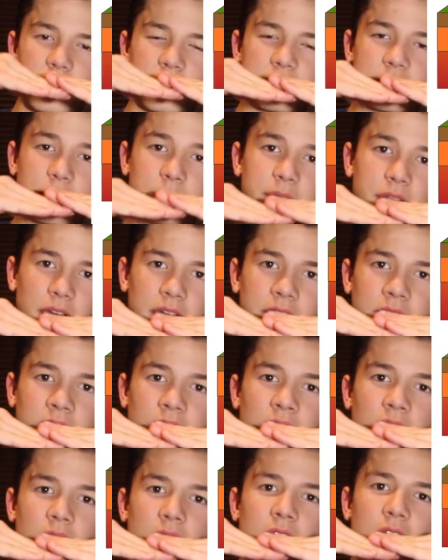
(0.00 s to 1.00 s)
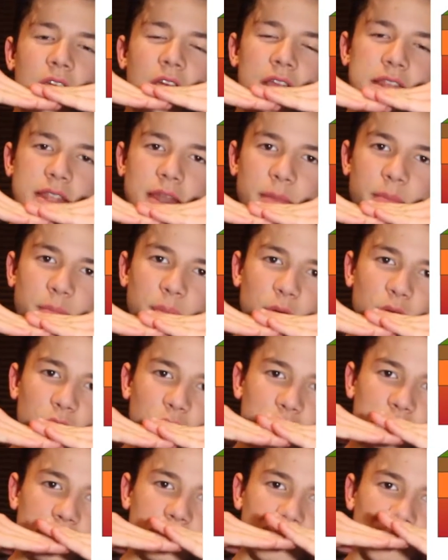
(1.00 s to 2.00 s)
it subducted, and then
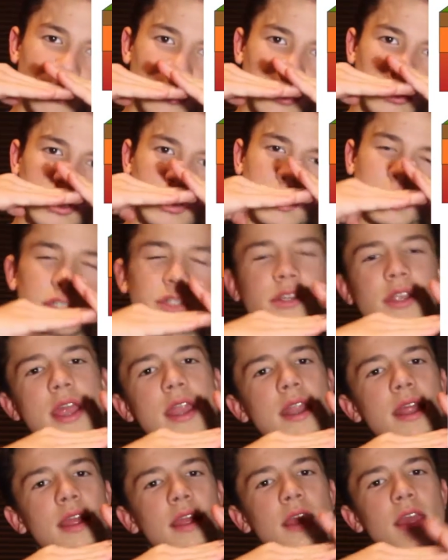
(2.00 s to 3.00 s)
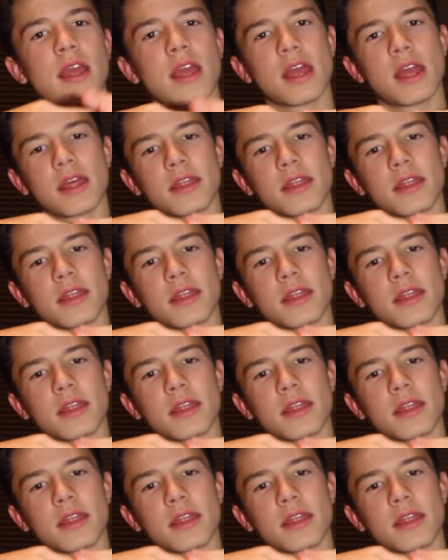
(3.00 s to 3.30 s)
pushed and pushed, creating